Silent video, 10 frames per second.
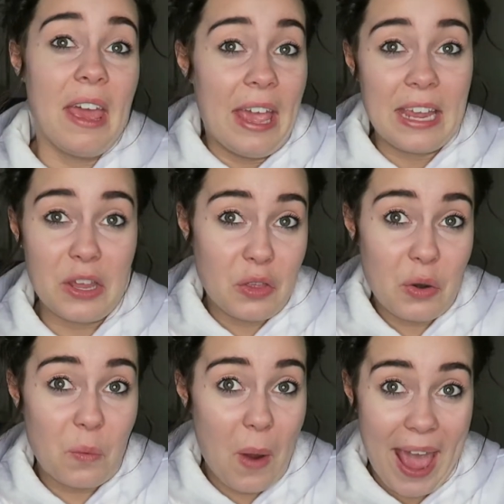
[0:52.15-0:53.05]

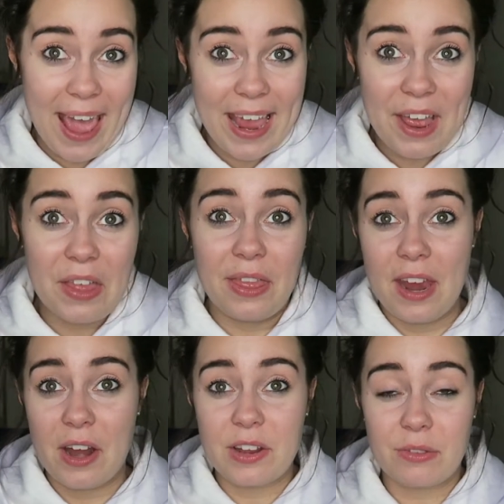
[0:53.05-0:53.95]
Either way,
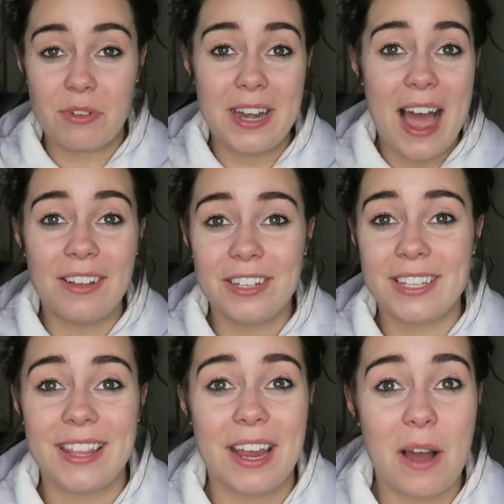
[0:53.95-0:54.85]
they're $3
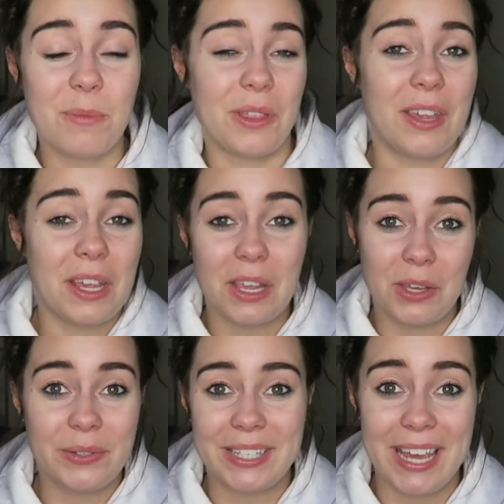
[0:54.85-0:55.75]
and they come with like a
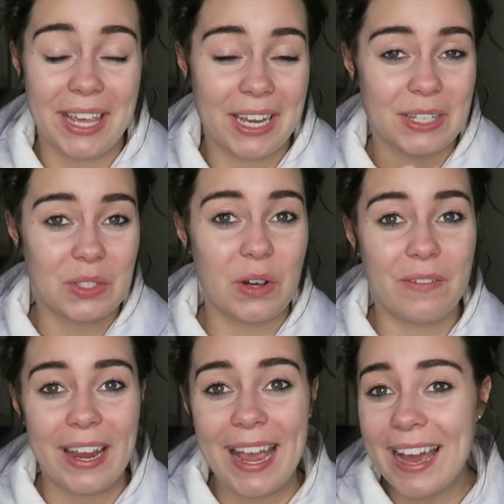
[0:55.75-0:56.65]
cute tin. So if
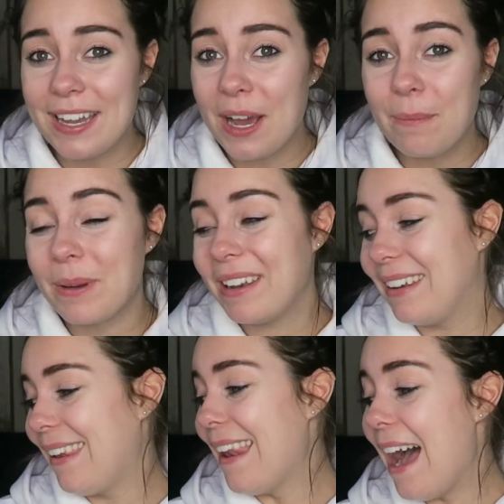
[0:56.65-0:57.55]
I end up
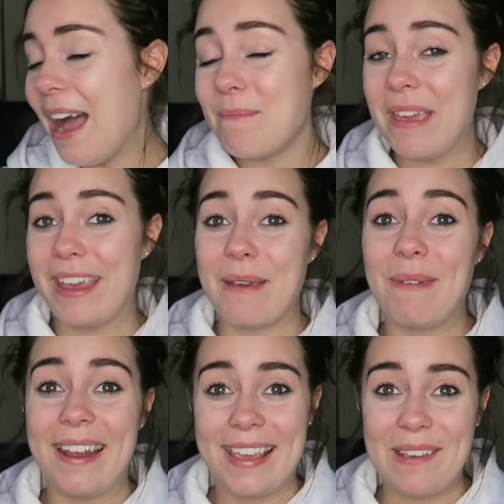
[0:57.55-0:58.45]
not being able
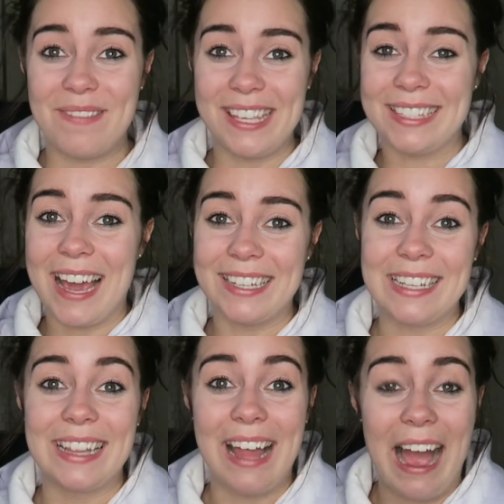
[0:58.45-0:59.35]
to keep these guys
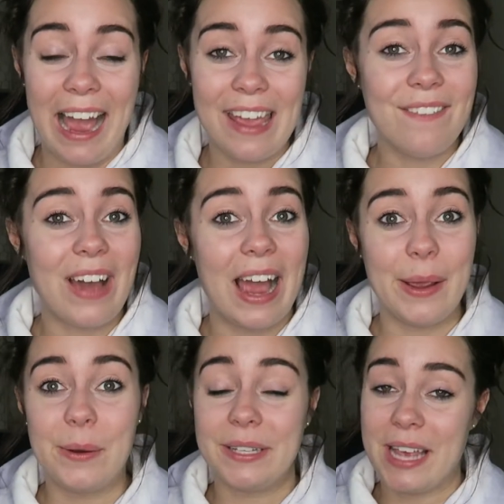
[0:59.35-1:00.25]
alive, I
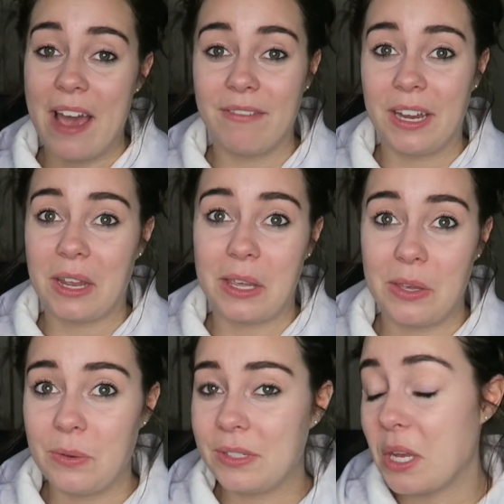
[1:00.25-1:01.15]
always have like a
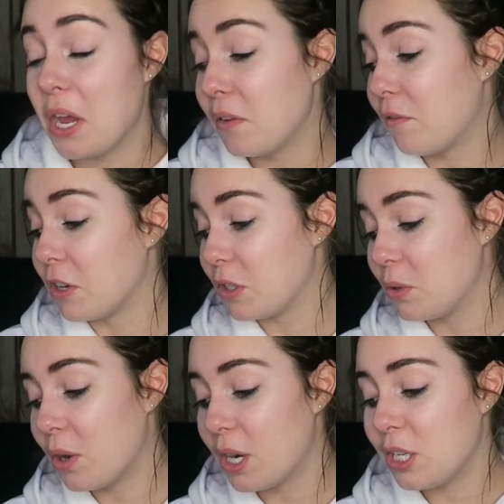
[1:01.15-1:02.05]
cute tin for
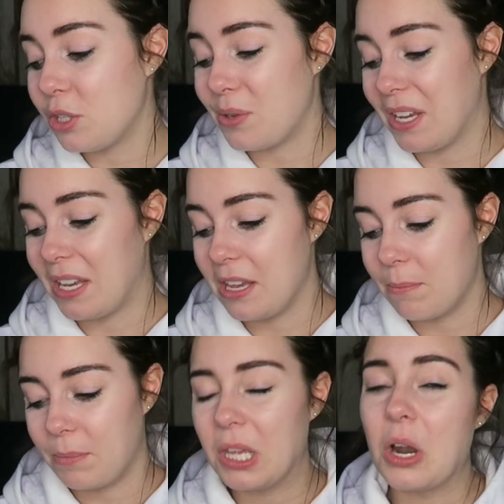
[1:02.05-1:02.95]
storage. You can
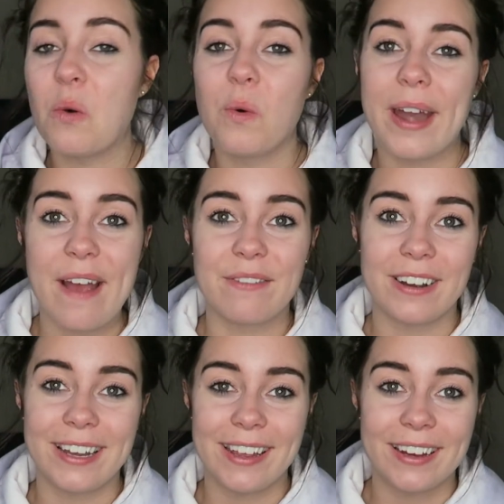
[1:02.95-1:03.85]
keep, you know, whatever
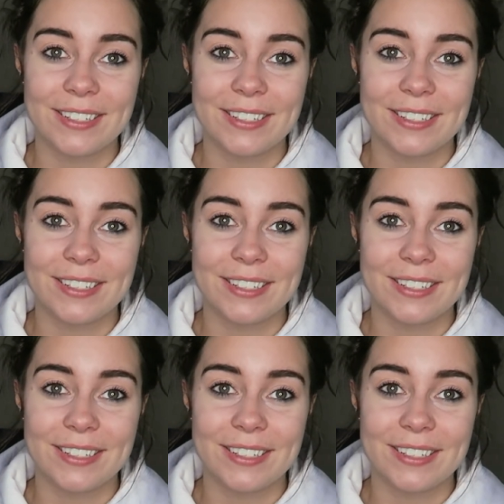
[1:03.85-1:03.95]
in here.